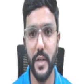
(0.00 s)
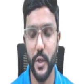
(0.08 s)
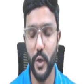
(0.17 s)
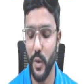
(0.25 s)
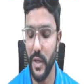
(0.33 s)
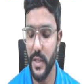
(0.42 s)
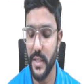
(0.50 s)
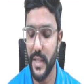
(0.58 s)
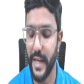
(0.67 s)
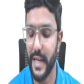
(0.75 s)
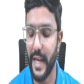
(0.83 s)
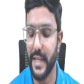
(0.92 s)
The total is
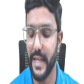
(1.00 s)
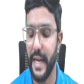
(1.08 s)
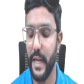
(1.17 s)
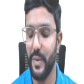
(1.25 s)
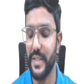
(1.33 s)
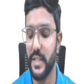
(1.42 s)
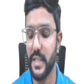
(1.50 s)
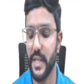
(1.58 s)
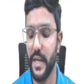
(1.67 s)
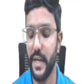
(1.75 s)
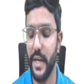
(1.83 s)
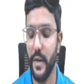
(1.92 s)

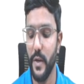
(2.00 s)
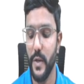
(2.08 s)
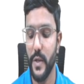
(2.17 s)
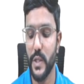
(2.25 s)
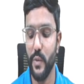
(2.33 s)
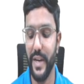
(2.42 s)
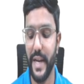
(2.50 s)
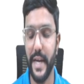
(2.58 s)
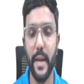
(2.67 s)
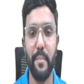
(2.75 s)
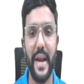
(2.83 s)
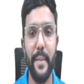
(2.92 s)
9,91,600. So we'll
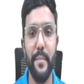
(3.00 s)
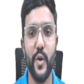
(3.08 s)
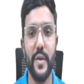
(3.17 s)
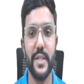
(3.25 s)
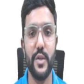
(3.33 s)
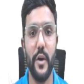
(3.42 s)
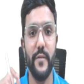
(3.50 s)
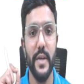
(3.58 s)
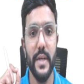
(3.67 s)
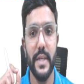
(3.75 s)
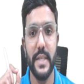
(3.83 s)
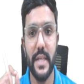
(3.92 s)
get a prime cost of
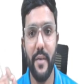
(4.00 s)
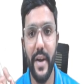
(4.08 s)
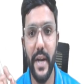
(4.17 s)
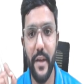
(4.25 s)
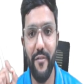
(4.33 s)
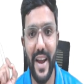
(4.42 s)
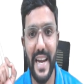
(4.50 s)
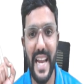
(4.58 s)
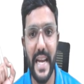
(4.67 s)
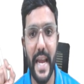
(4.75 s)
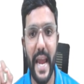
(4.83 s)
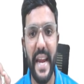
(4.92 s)

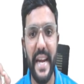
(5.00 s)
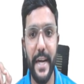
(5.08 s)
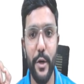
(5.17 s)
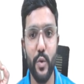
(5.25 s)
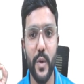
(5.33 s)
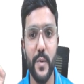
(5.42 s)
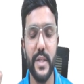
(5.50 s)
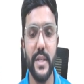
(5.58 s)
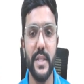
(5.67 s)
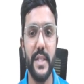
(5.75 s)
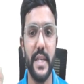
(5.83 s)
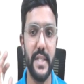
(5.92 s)

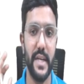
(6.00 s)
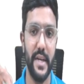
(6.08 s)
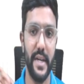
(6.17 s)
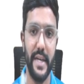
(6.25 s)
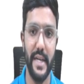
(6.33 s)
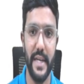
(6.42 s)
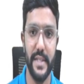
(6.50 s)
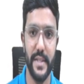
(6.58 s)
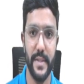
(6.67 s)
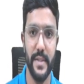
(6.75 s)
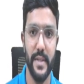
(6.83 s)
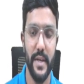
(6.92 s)
75,82,600
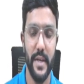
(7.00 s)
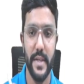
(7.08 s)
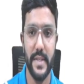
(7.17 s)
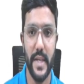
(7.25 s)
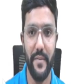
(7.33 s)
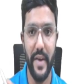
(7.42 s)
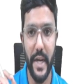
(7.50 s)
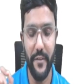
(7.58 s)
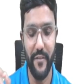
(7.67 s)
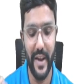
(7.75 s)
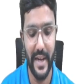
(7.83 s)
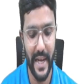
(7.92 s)
guys.
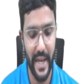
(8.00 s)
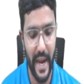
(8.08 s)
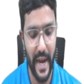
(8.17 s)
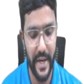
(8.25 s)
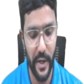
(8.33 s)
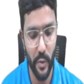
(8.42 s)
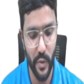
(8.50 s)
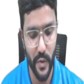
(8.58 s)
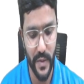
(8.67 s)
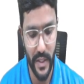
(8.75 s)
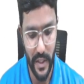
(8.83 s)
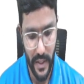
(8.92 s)

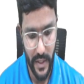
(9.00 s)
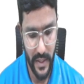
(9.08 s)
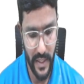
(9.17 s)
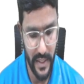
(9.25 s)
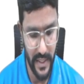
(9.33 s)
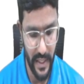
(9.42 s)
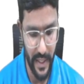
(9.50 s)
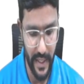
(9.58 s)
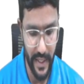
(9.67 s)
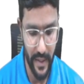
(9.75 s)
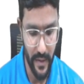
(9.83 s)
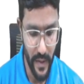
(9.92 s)

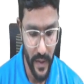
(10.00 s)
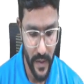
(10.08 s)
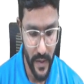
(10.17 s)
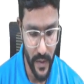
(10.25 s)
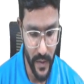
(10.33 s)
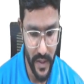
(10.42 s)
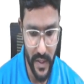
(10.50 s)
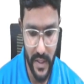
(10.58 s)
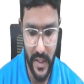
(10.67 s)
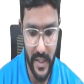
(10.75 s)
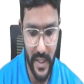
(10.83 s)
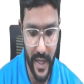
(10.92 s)
75,82,600. So
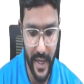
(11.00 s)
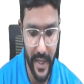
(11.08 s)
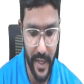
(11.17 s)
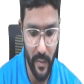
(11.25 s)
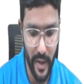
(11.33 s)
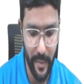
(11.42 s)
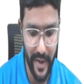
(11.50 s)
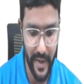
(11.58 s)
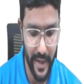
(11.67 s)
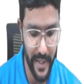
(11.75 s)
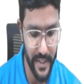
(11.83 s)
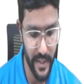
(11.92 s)
this is the second
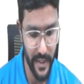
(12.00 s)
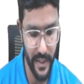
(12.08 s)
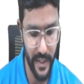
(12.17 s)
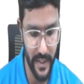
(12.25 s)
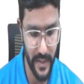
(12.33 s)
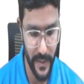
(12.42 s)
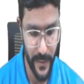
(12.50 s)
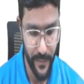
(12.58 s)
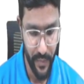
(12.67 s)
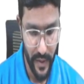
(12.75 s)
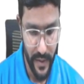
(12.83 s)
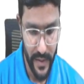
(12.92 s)
requirement, right? Yes.
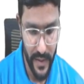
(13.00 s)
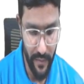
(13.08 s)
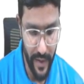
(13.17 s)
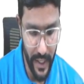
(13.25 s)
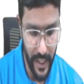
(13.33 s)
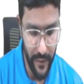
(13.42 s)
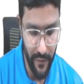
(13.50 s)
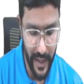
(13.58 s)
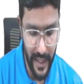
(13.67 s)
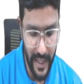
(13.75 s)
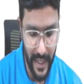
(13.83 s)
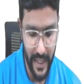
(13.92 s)

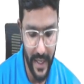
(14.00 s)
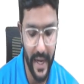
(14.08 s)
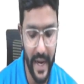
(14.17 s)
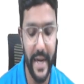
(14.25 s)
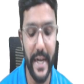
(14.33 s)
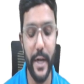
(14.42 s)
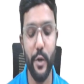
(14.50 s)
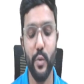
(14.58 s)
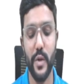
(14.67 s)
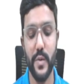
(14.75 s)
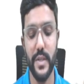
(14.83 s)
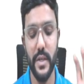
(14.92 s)

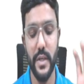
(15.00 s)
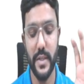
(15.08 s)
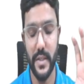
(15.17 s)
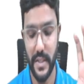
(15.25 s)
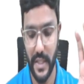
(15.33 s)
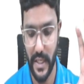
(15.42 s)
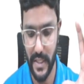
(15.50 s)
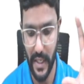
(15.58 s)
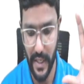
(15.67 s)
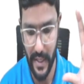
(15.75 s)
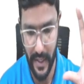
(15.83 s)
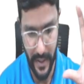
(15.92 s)

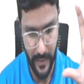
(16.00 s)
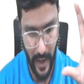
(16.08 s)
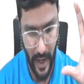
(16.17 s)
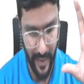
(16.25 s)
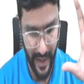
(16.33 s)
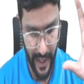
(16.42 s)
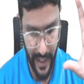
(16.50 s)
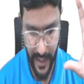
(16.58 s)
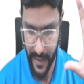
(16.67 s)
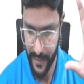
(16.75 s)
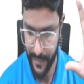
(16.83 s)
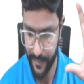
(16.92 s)
75,82,600. Am I
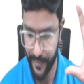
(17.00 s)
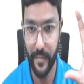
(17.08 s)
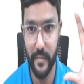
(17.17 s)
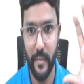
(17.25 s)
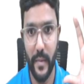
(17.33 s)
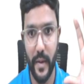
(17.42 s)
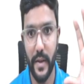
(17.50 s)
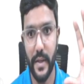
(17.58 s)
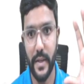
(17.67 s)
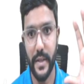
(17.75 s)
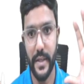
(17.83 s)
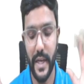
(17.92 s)
right?
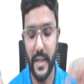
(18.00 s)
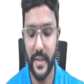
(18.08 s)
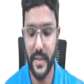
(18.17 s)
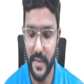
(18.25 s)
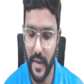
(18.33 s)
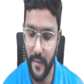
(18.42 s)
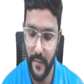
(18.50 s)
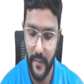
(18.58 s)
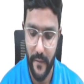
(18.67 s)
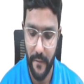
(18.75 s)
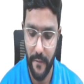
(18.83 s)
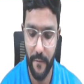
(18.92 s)
Yes, sir.
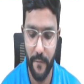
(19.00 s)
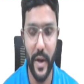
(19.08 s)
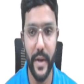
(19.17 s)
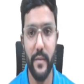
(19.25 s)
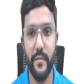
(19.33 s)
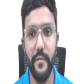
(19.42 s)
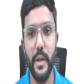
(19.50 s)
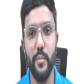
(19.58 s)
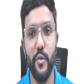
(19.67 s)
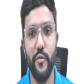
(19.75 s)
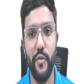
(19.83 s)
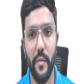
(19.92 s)
Fine.
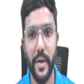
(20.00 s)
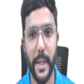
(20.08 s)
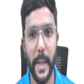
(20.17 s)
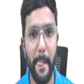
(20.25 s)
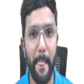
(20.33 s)
We'll move forward.